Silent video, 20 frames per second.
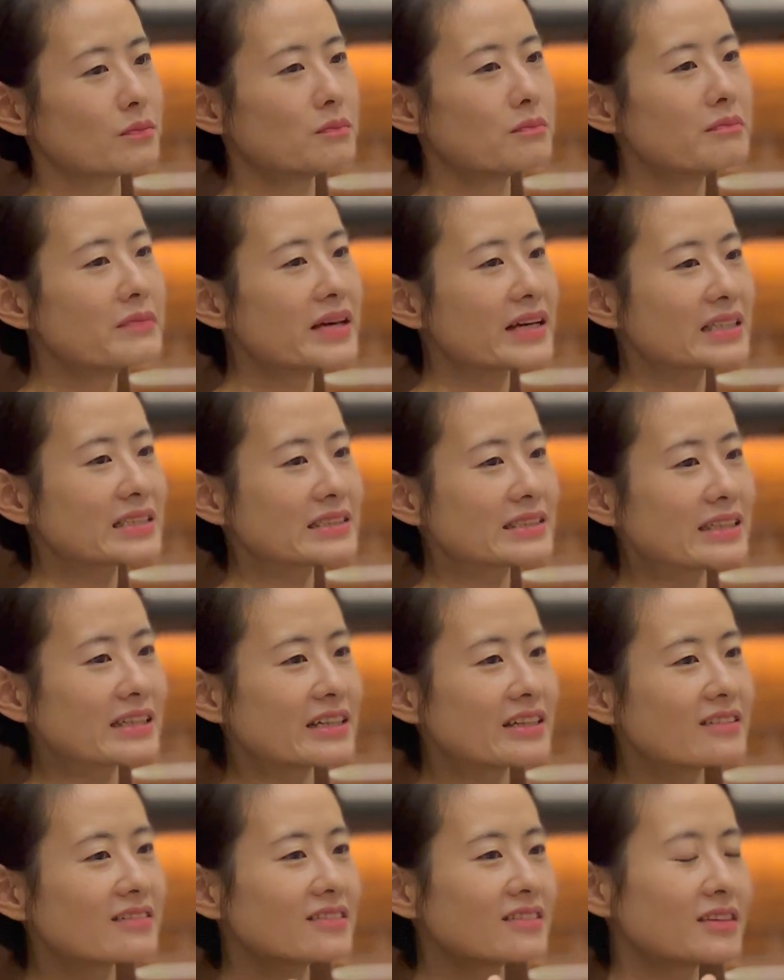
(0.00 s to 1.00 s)

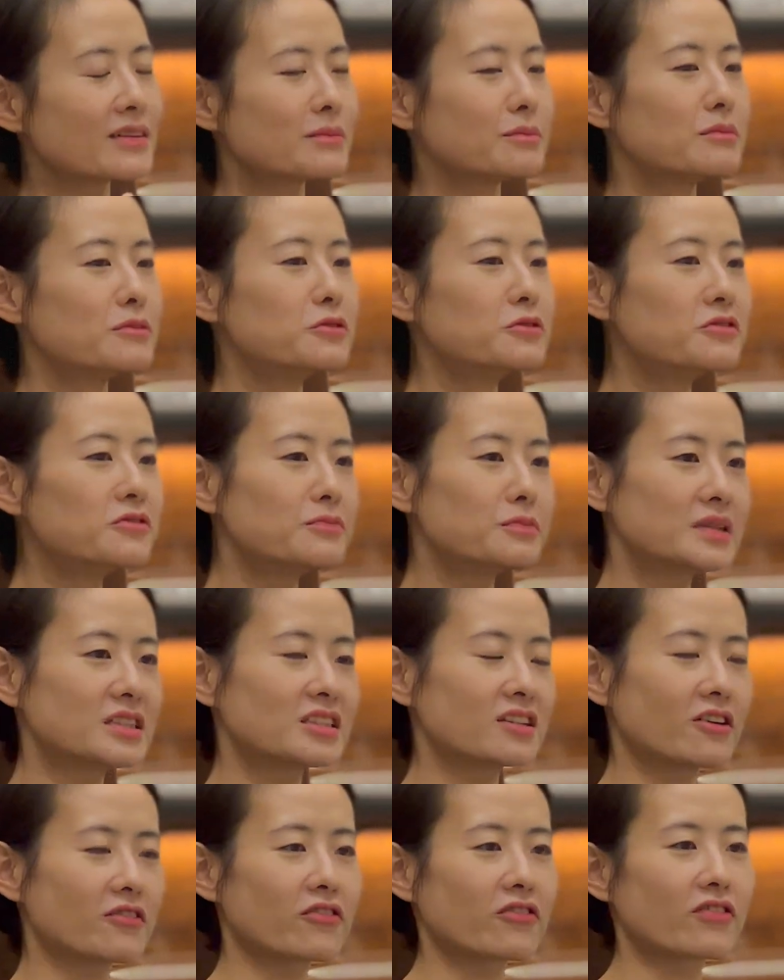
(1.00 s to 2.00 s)
mixing the
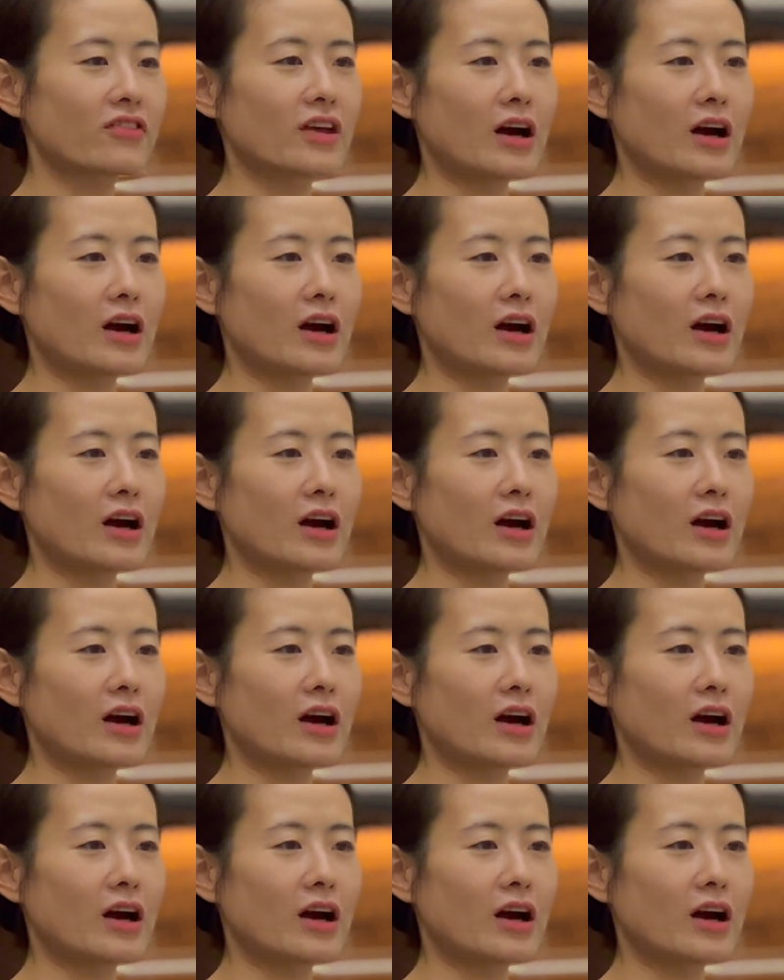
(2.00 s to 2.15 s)
movement of